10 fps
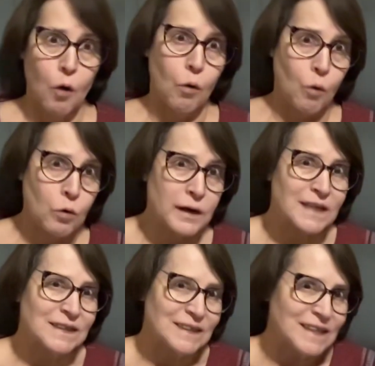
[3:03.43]
or
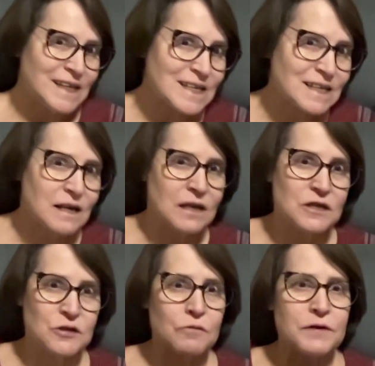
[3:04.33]
at least
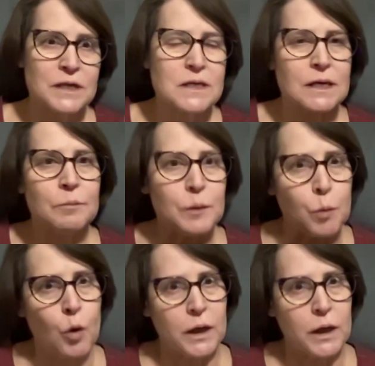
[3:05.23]
services can be put